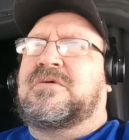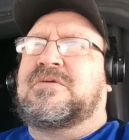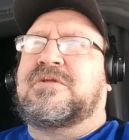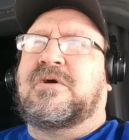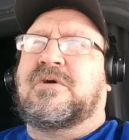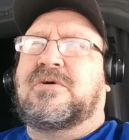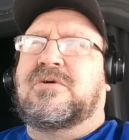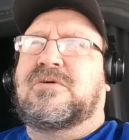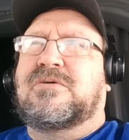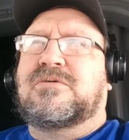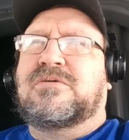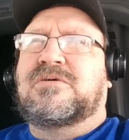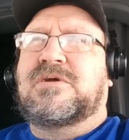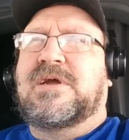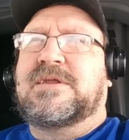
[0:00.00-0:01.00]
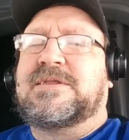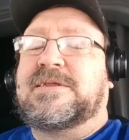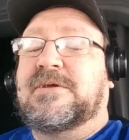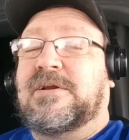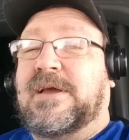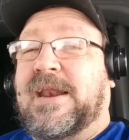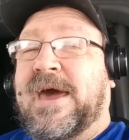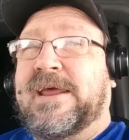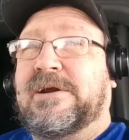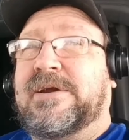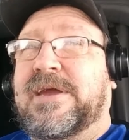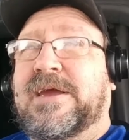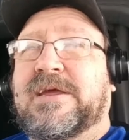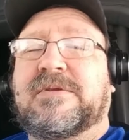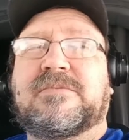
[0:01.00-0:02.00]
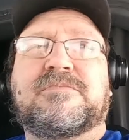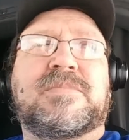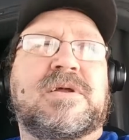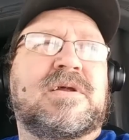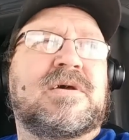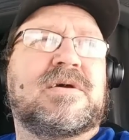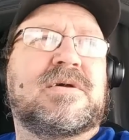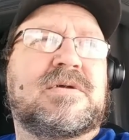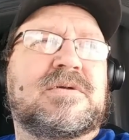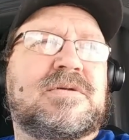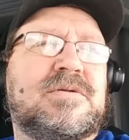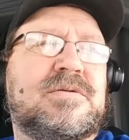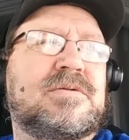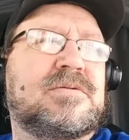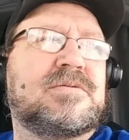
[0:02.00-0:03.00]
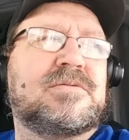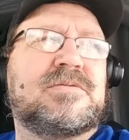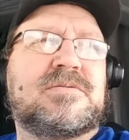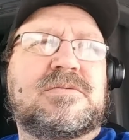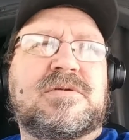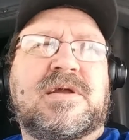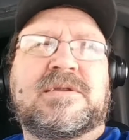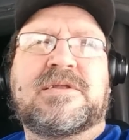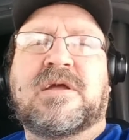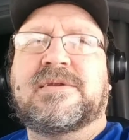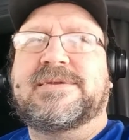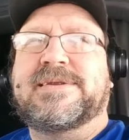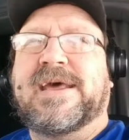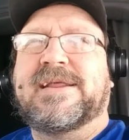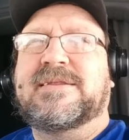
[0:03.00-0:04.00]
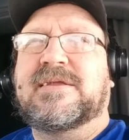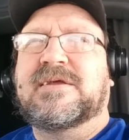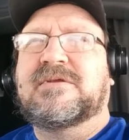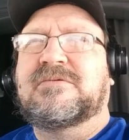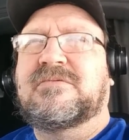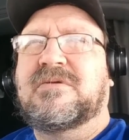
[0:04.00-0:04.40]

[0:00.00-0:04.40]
So it's still a glider kit, but it's untested.